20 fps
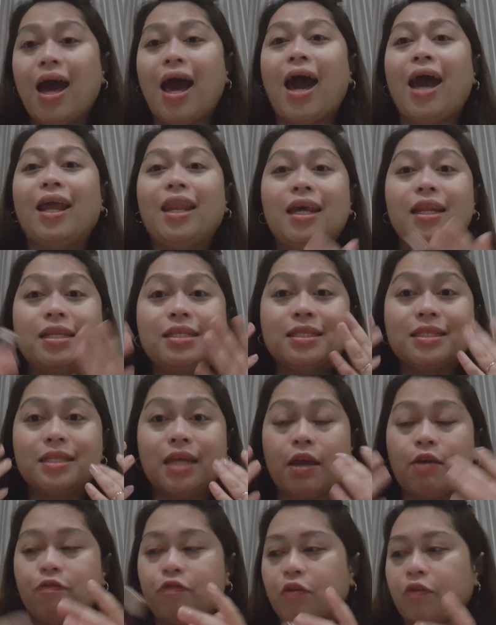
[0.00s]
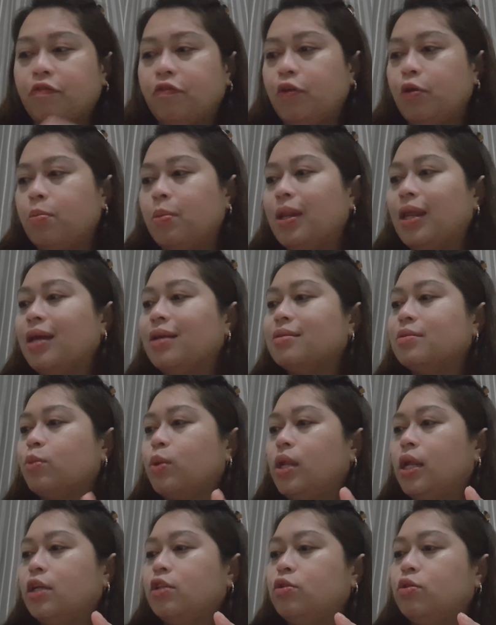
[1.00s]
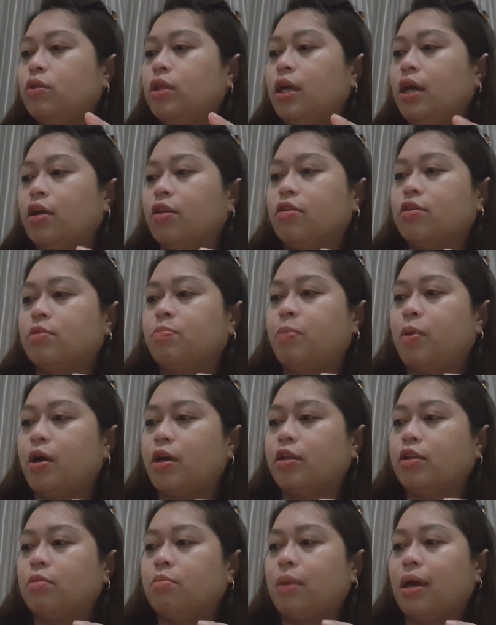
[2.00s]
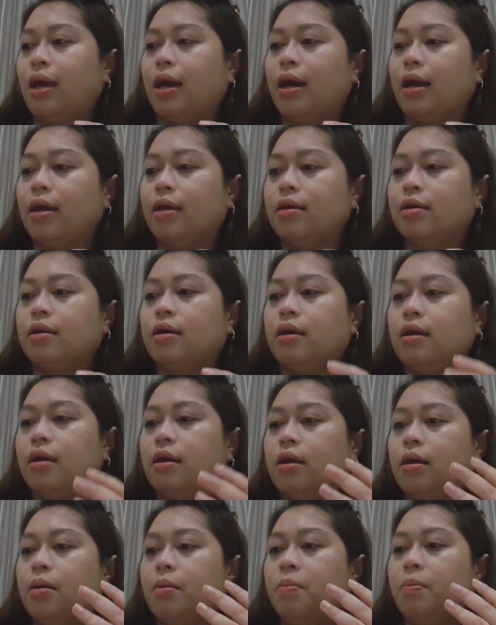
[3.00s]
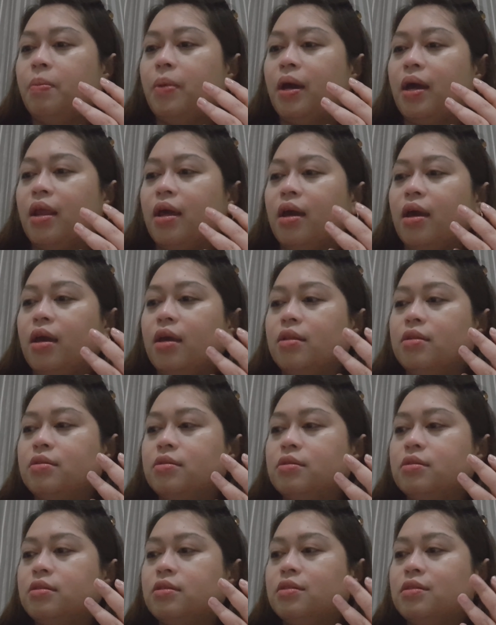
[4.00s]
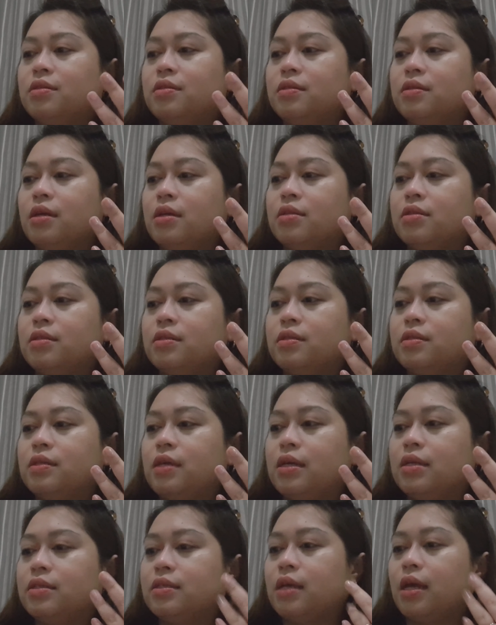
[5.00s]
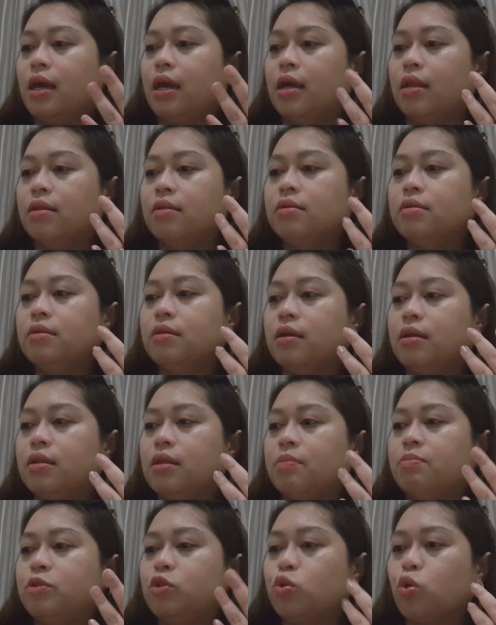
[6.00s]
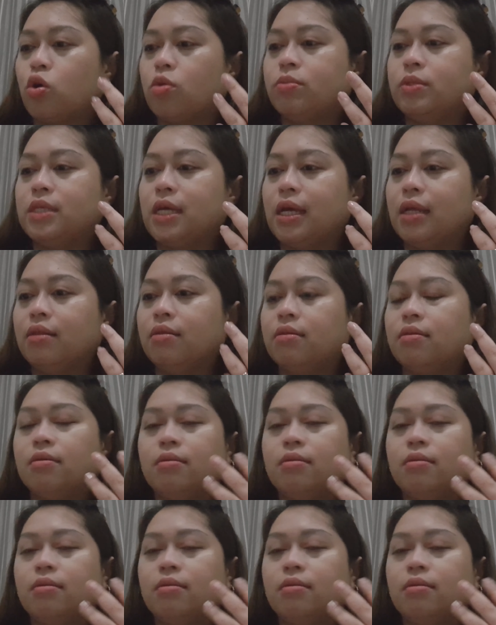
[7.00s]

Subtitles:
I let it stay for a few minutes while I do the other part of my eye, but it sinks in, it absorbs it,